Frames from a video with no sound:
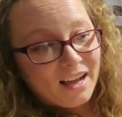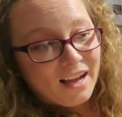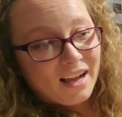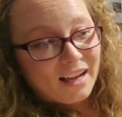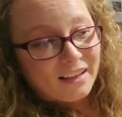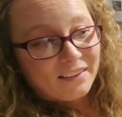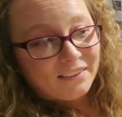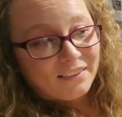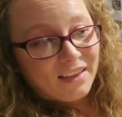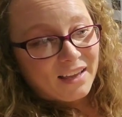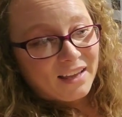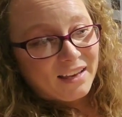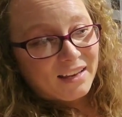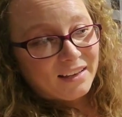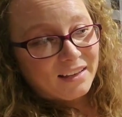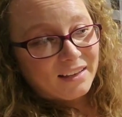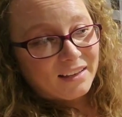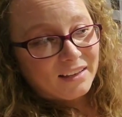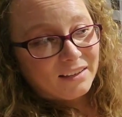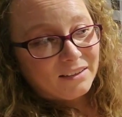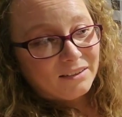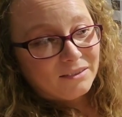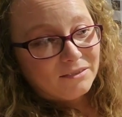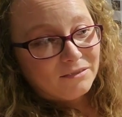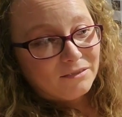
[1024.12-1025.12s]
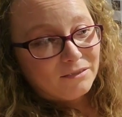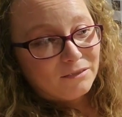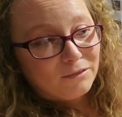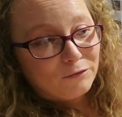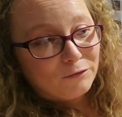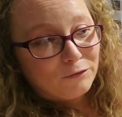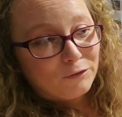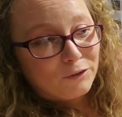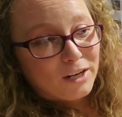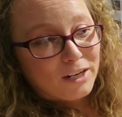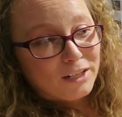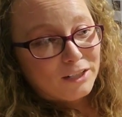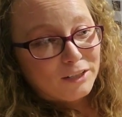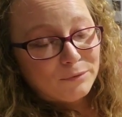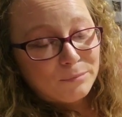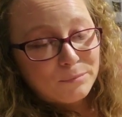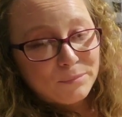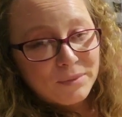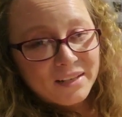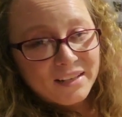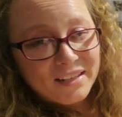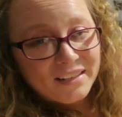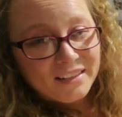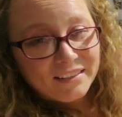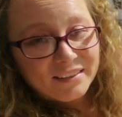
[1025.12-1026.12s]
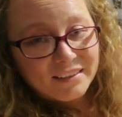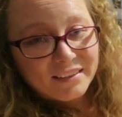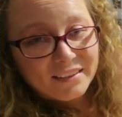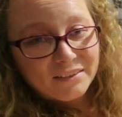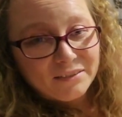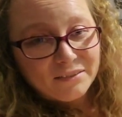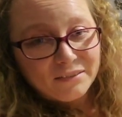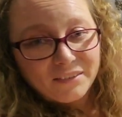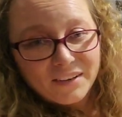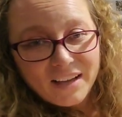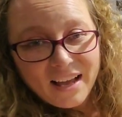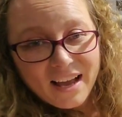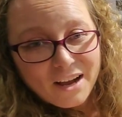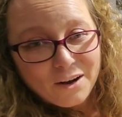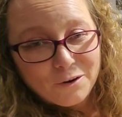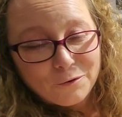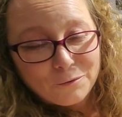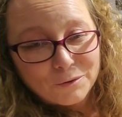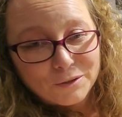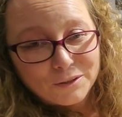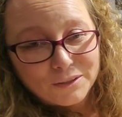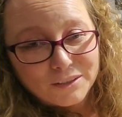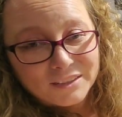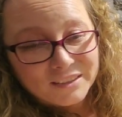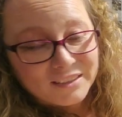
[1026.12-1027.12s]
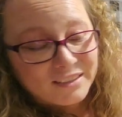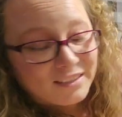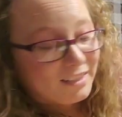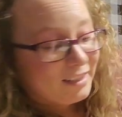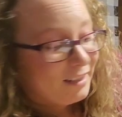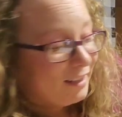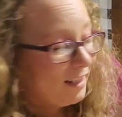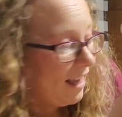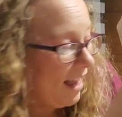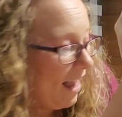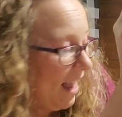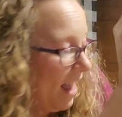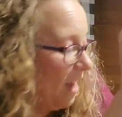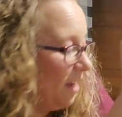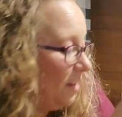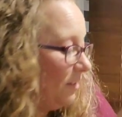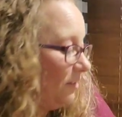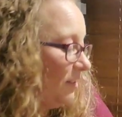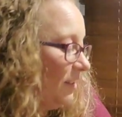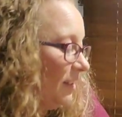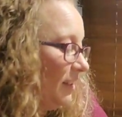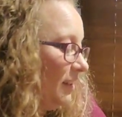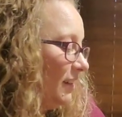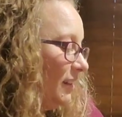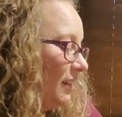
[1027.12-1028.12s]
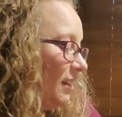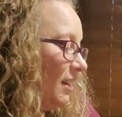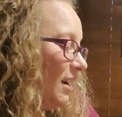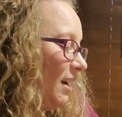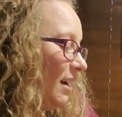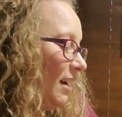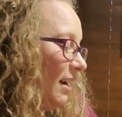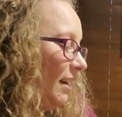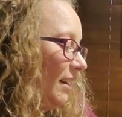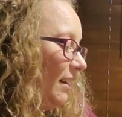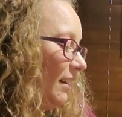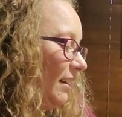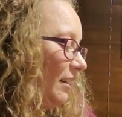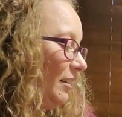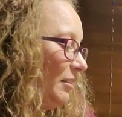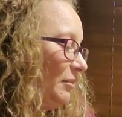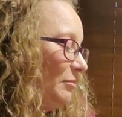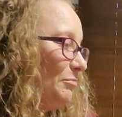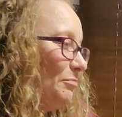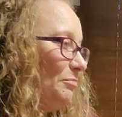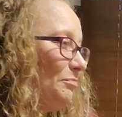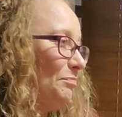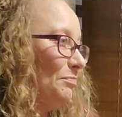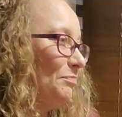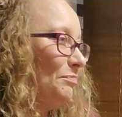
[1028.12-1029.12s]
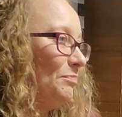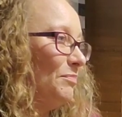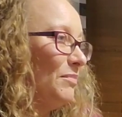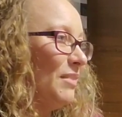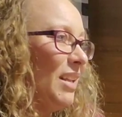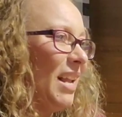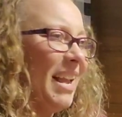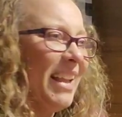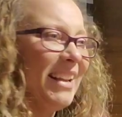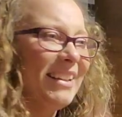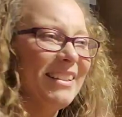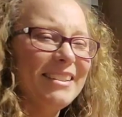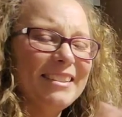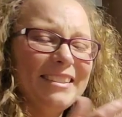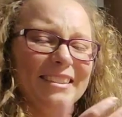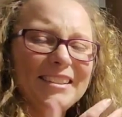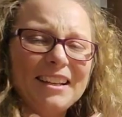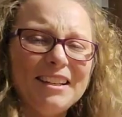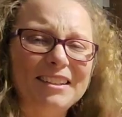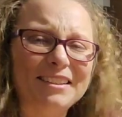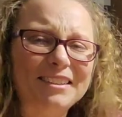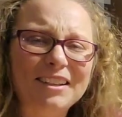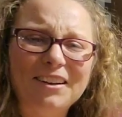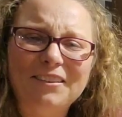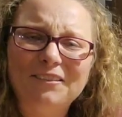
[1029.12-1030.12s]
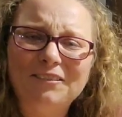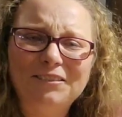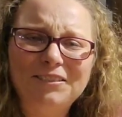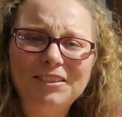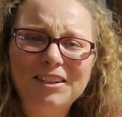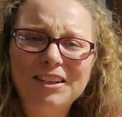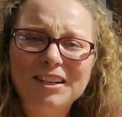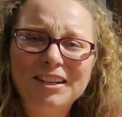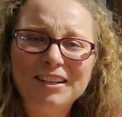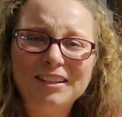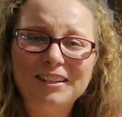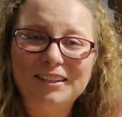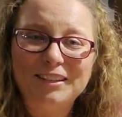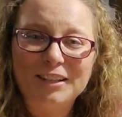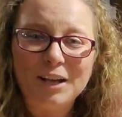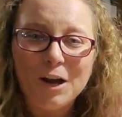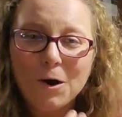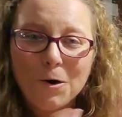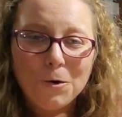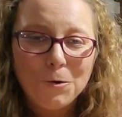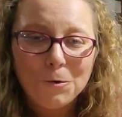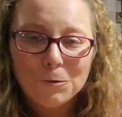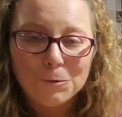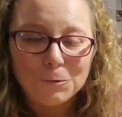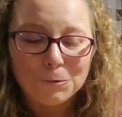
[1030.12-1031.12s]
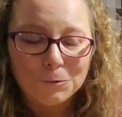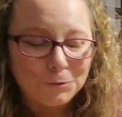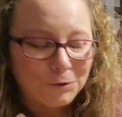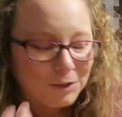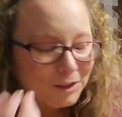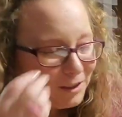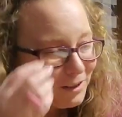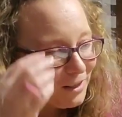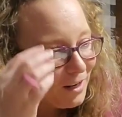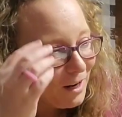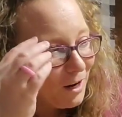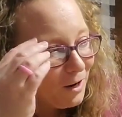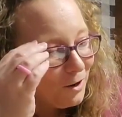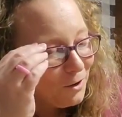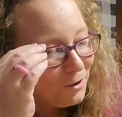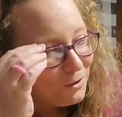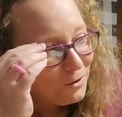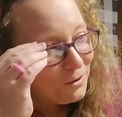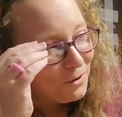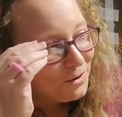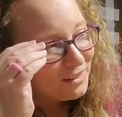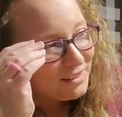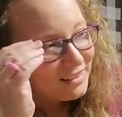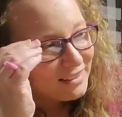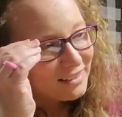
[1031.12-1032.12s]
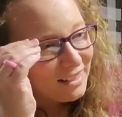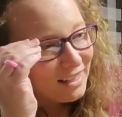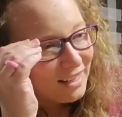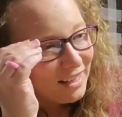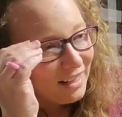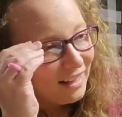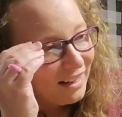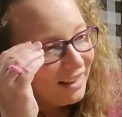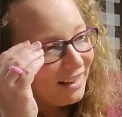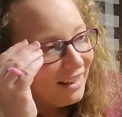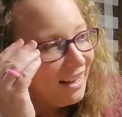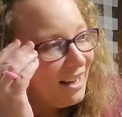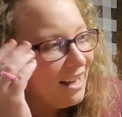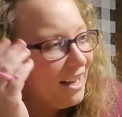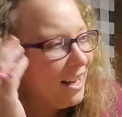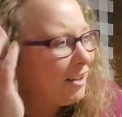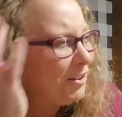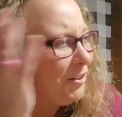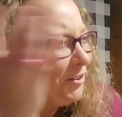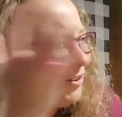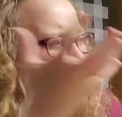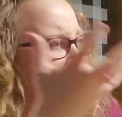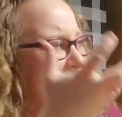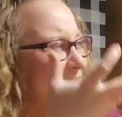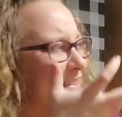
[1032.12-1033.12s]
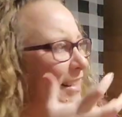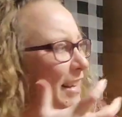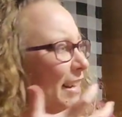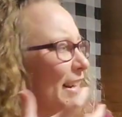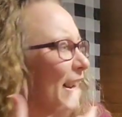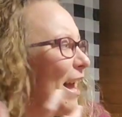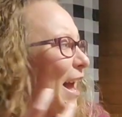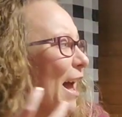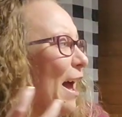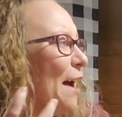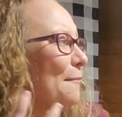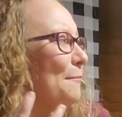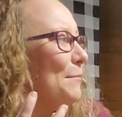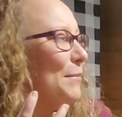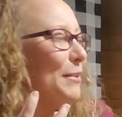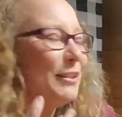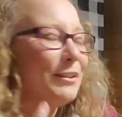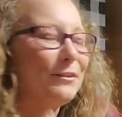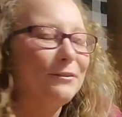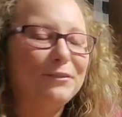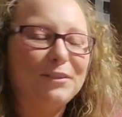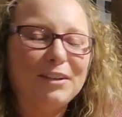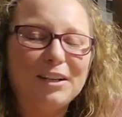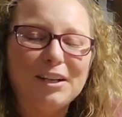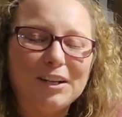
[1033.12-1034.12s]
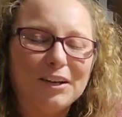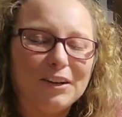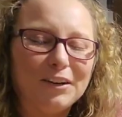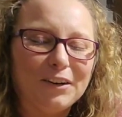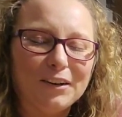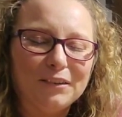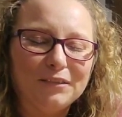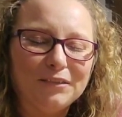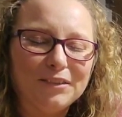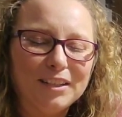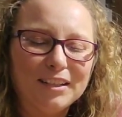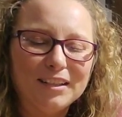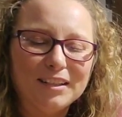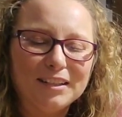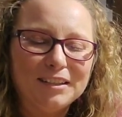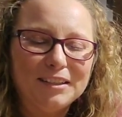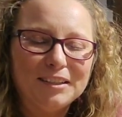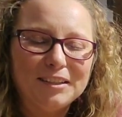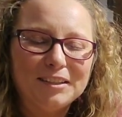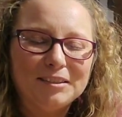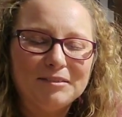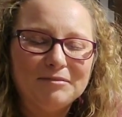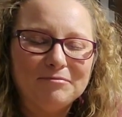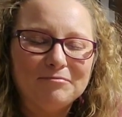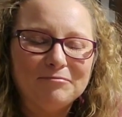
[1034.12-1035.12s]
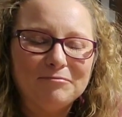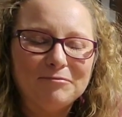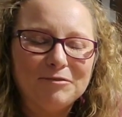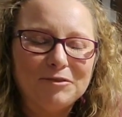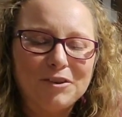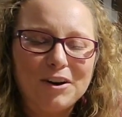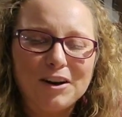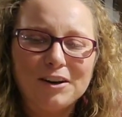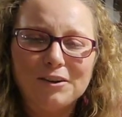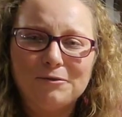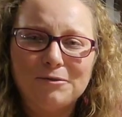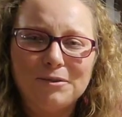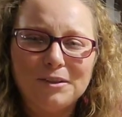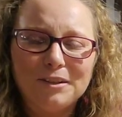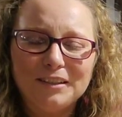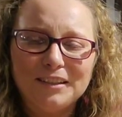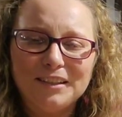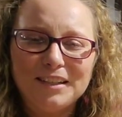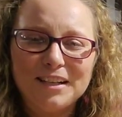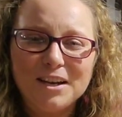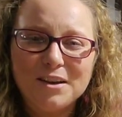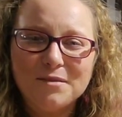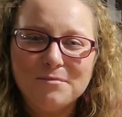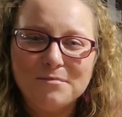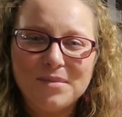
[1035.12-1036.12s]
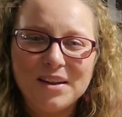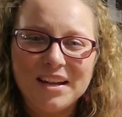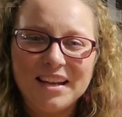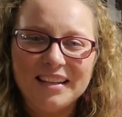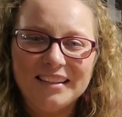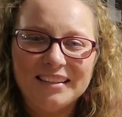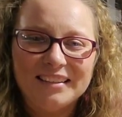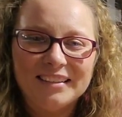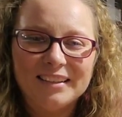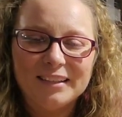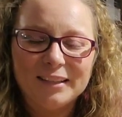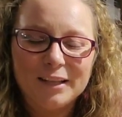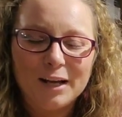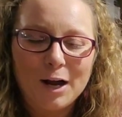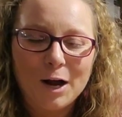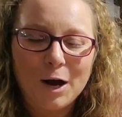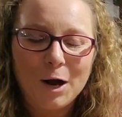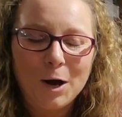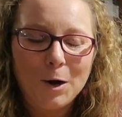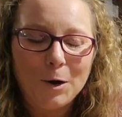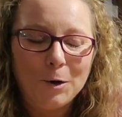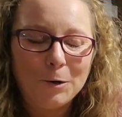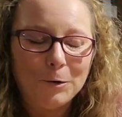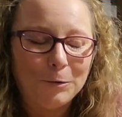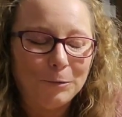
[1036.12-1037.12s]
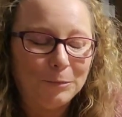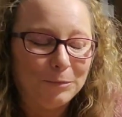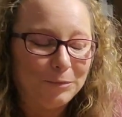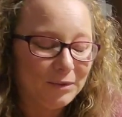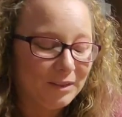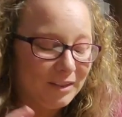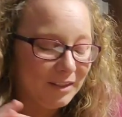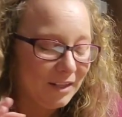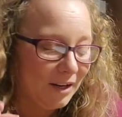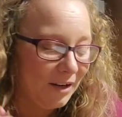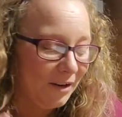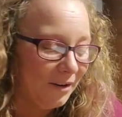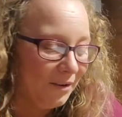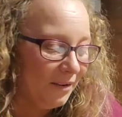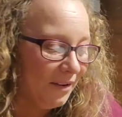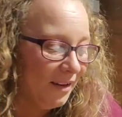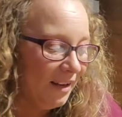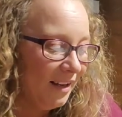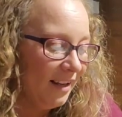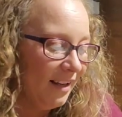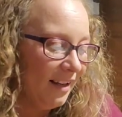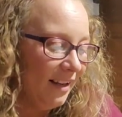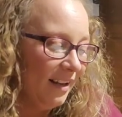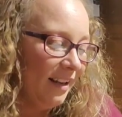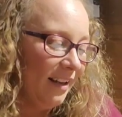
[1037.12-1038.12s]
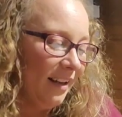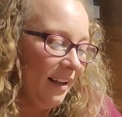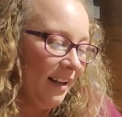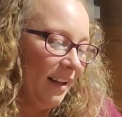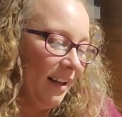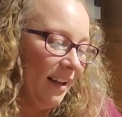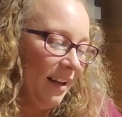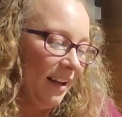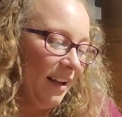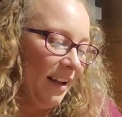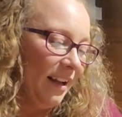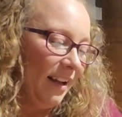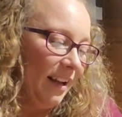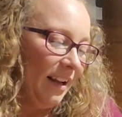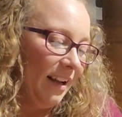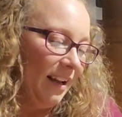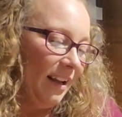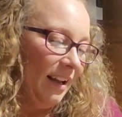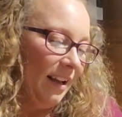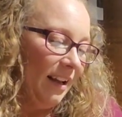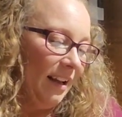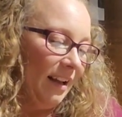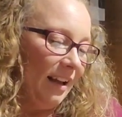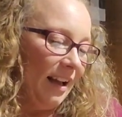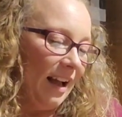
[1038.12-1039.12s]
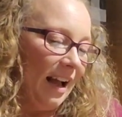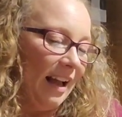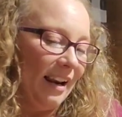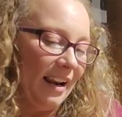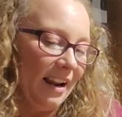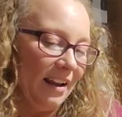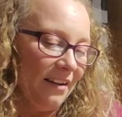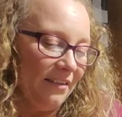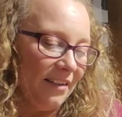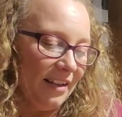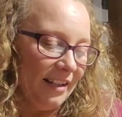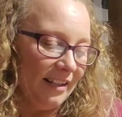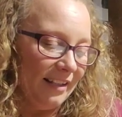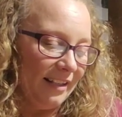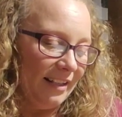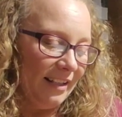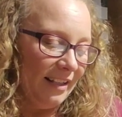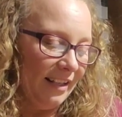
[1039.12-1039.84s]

I think fresh picked flowers in the house is like, it just does something to your soul, you know. It creates that atmosphere of just tranquility and peace in the home. So I love it.